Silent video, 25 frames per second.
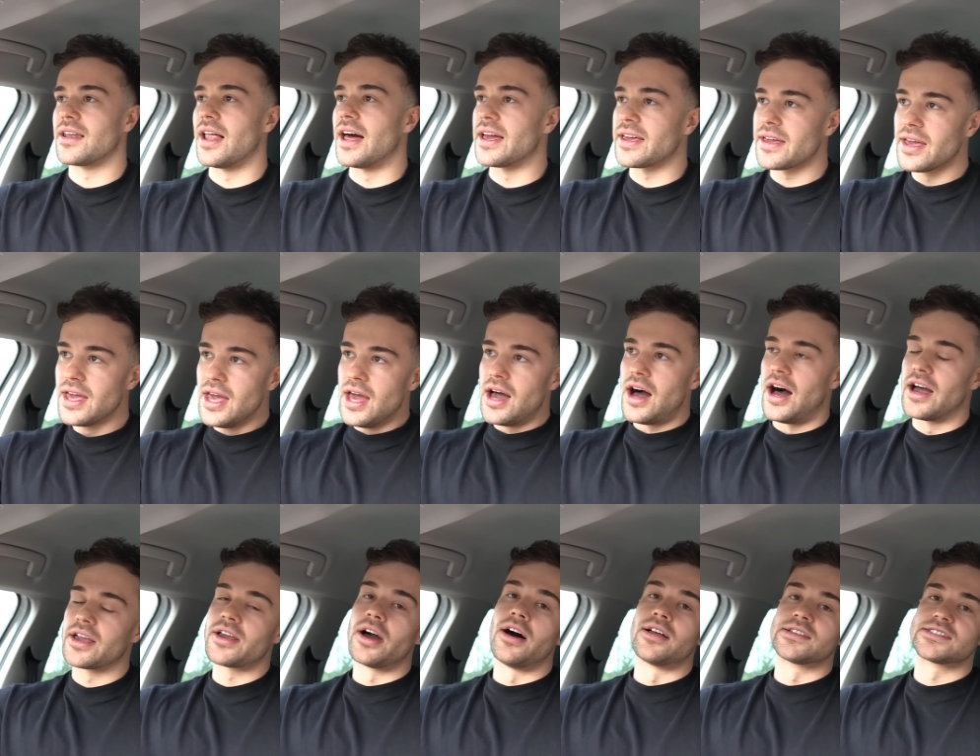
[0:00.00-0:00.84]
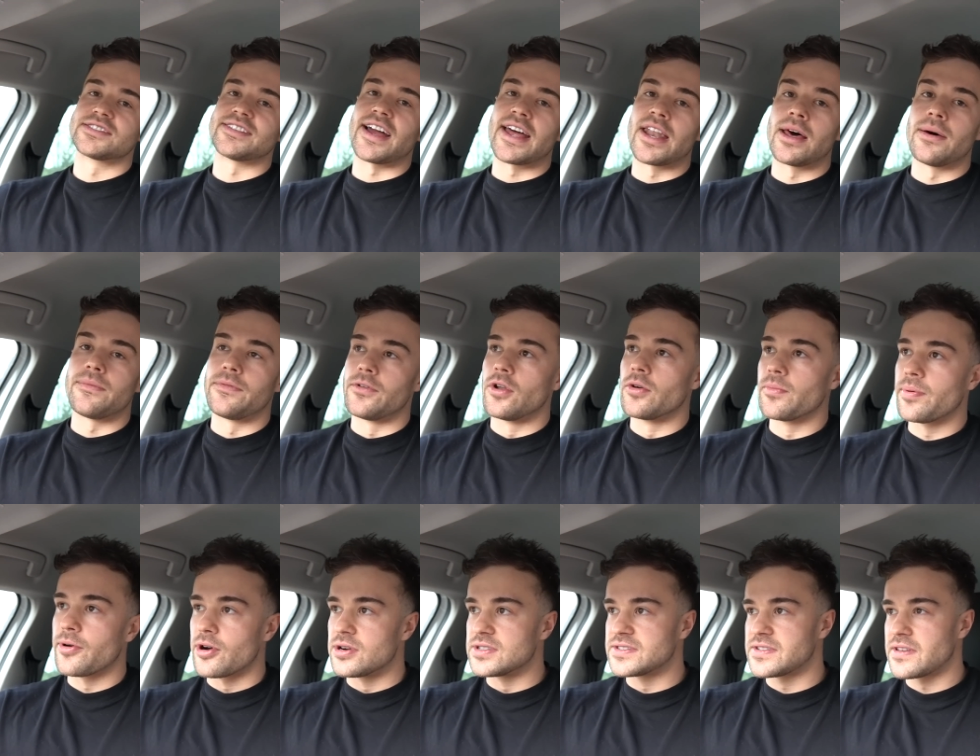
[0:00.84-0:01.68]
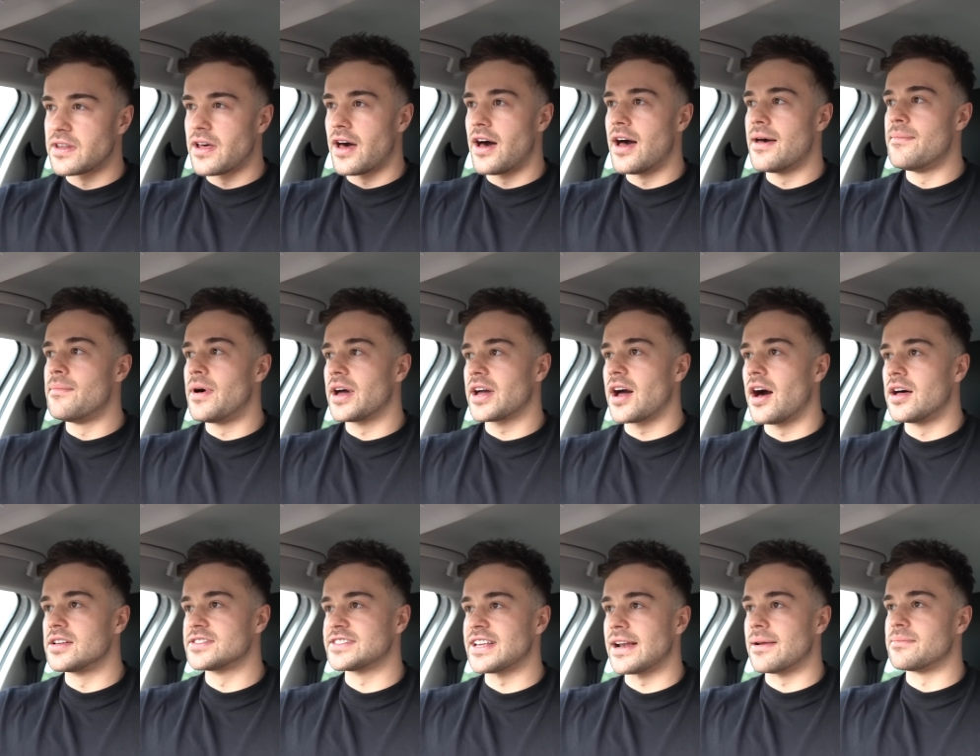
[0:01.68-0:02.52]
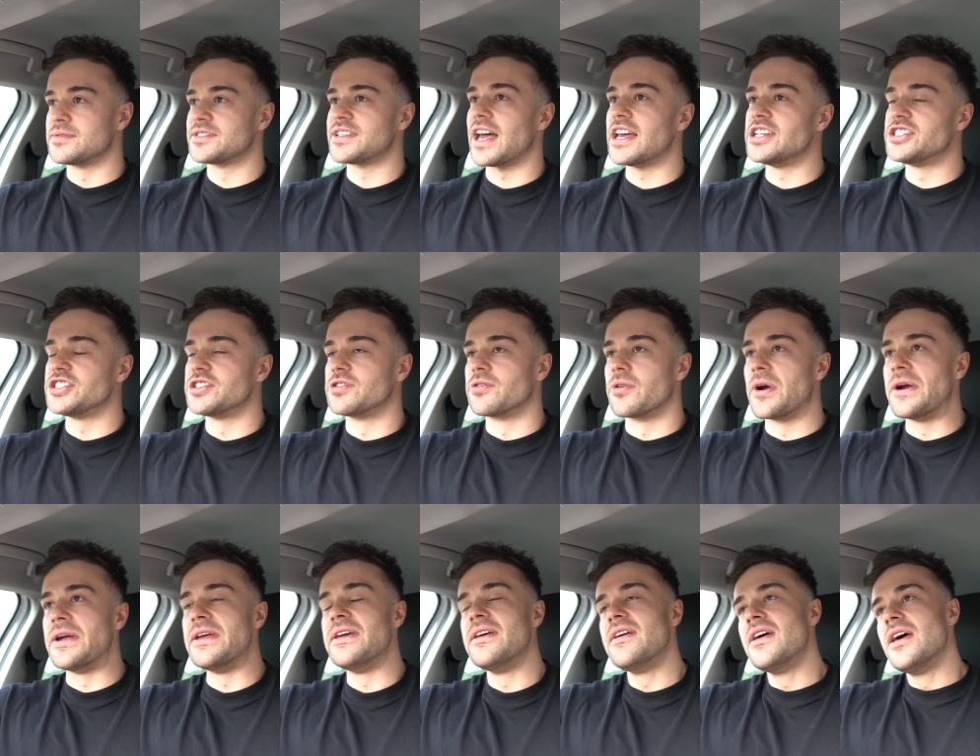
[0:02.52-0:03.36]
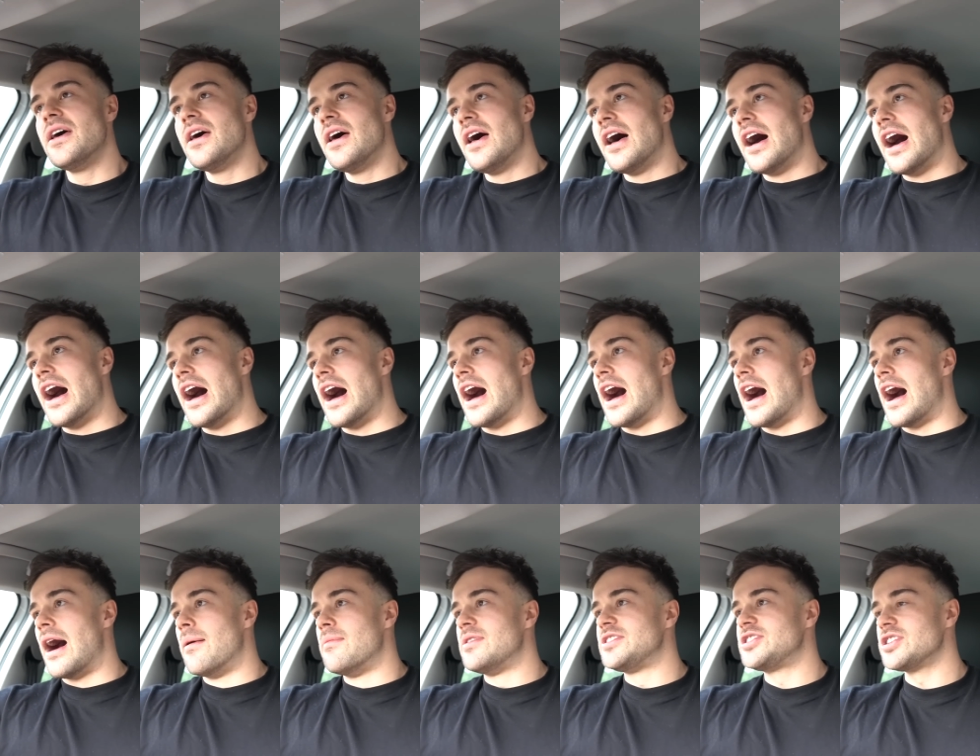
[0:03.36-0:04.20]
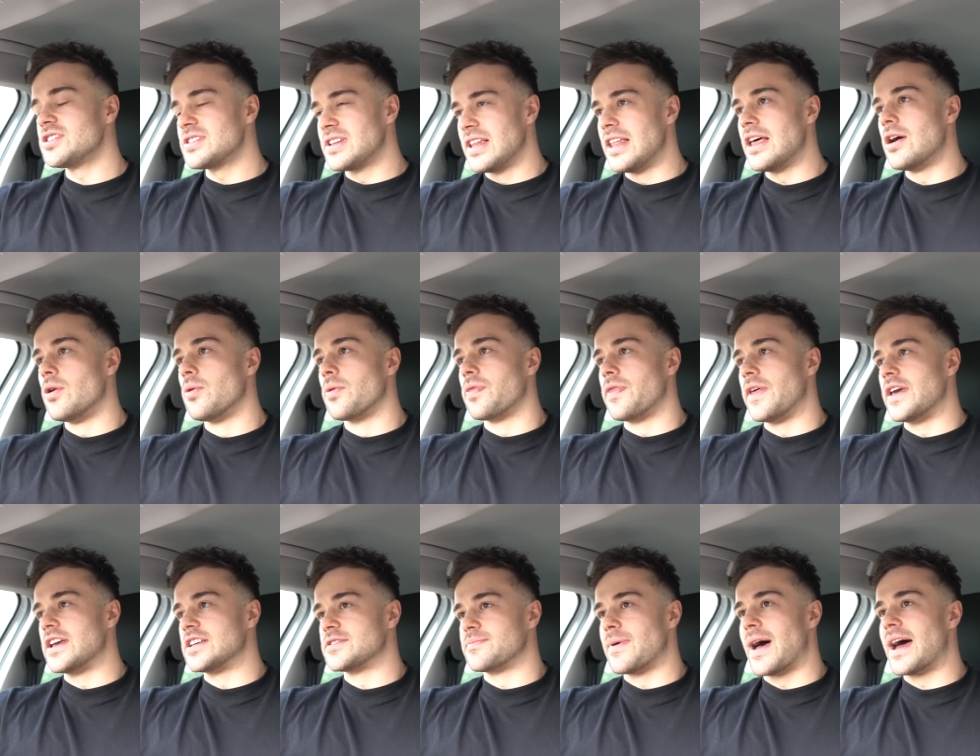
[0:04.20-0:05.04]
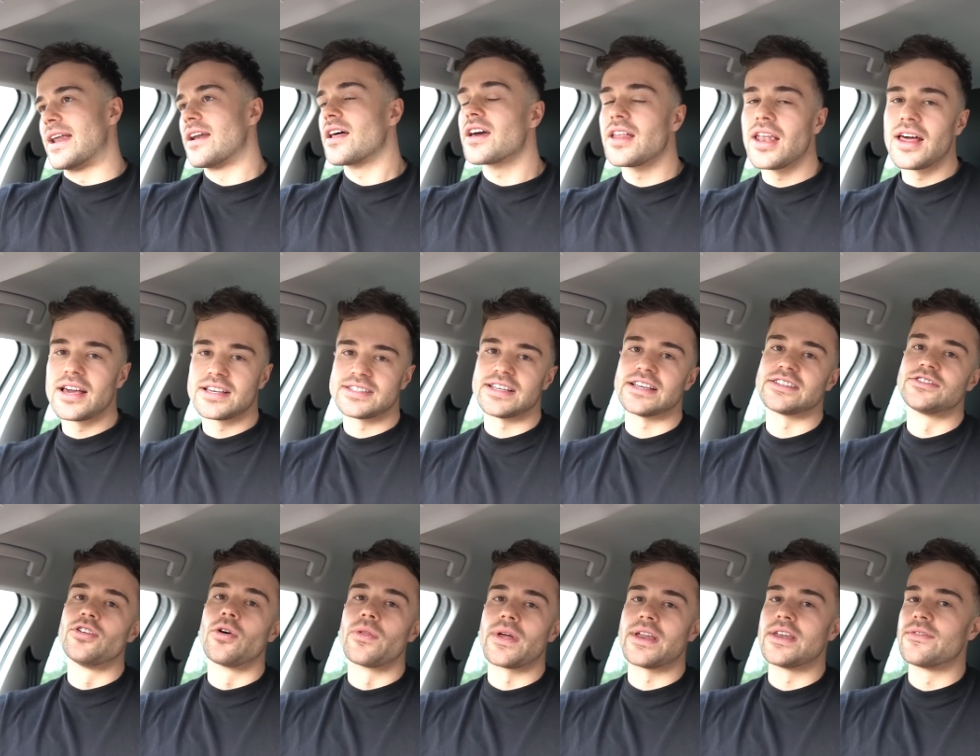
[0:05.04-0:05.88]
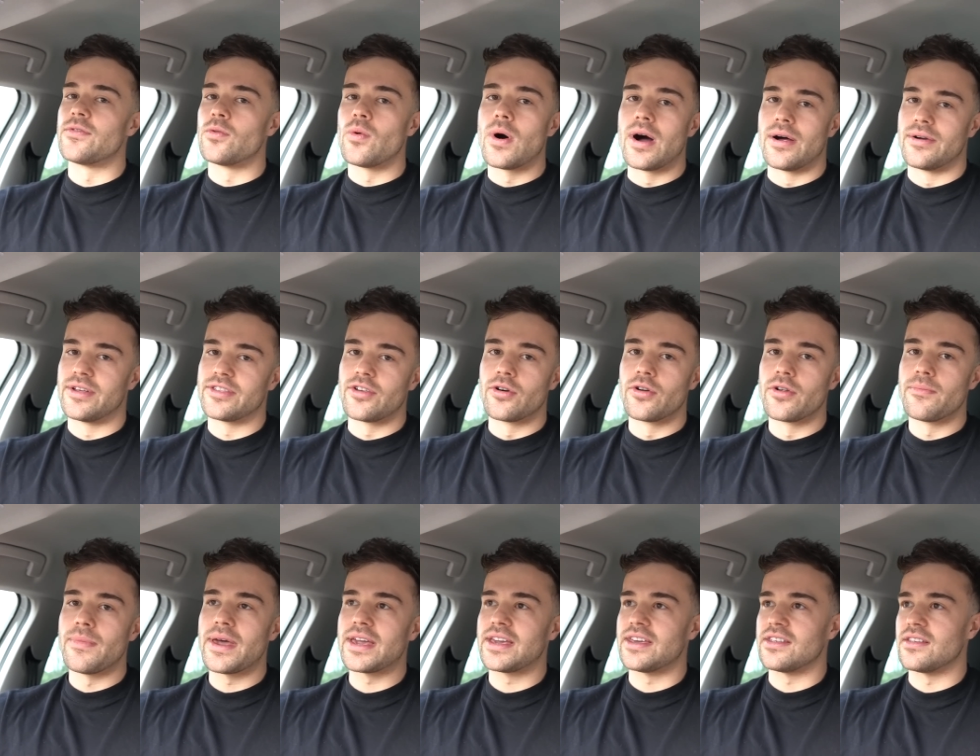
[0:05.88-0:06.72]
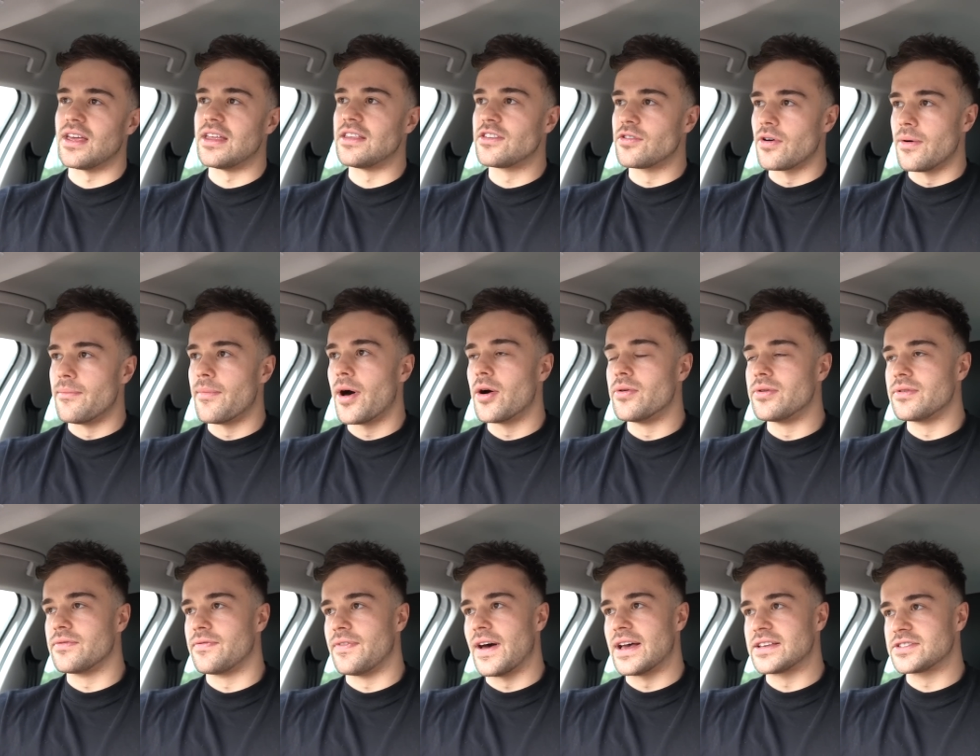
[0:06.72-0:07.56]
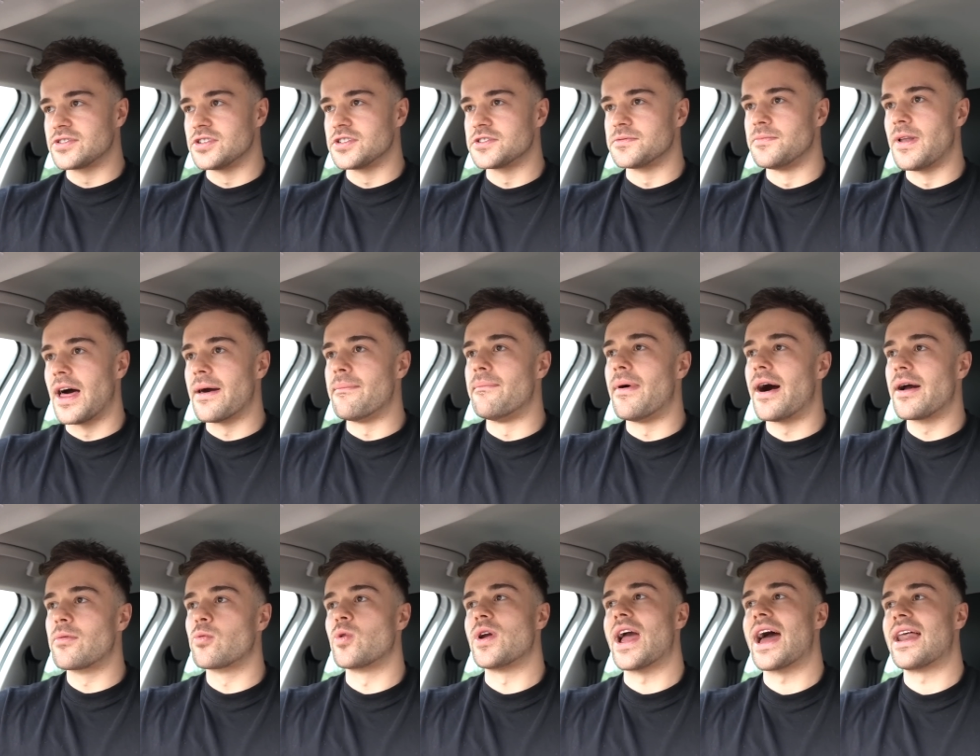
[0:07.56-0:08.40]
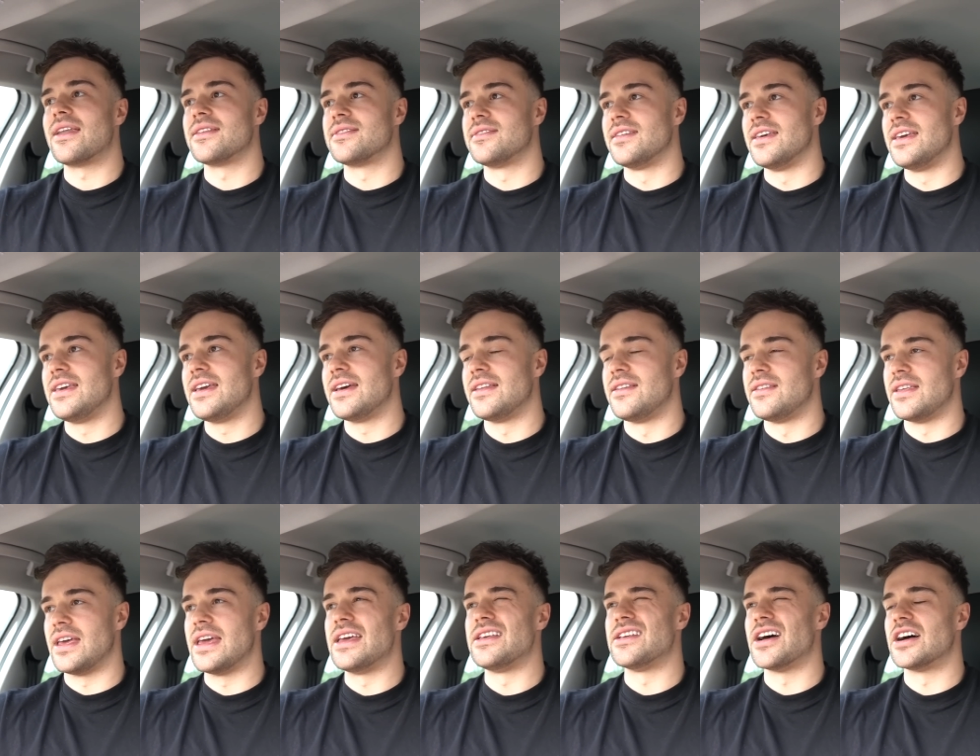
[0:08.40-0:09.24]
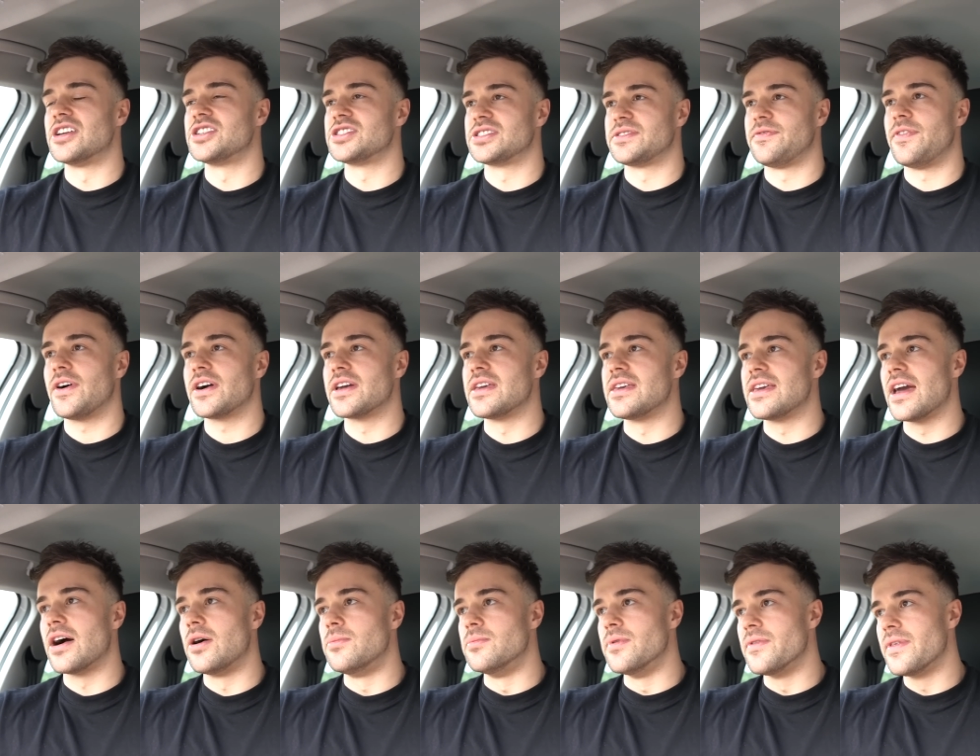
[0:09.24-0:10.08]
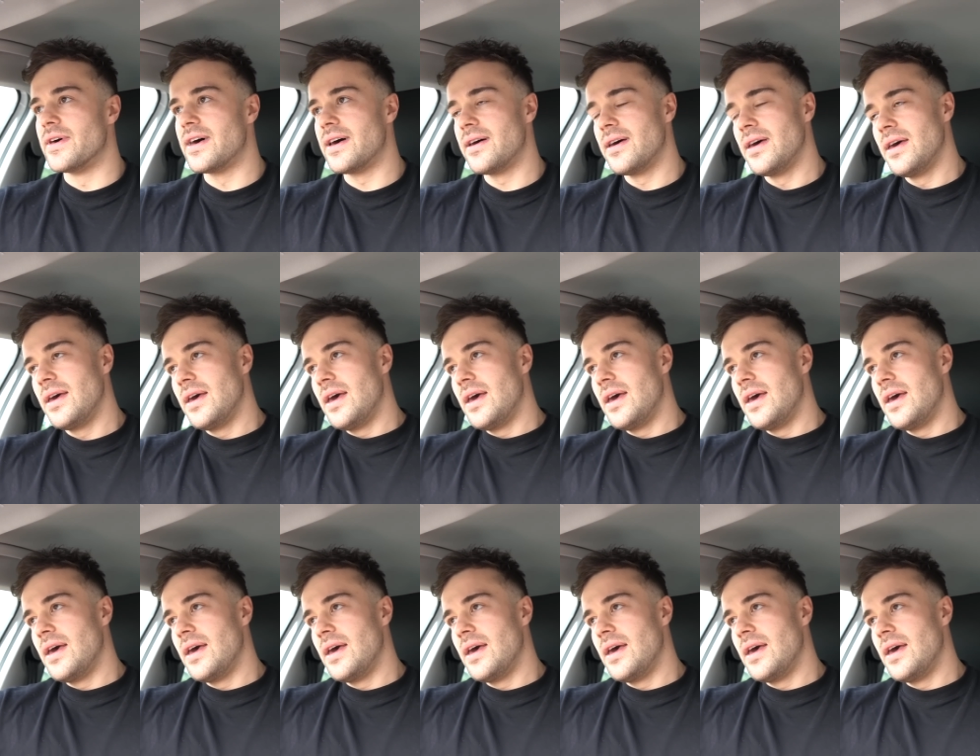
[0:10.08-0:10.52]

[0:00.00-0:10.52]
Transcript: Like I can't stand up for long periods of time. I can't stand up stationary. Um, it's just little things, man. Like like it's not the end of the world. I don't want to make it into a moaning fest because it's like my reality, and it, I just fucking get on with it.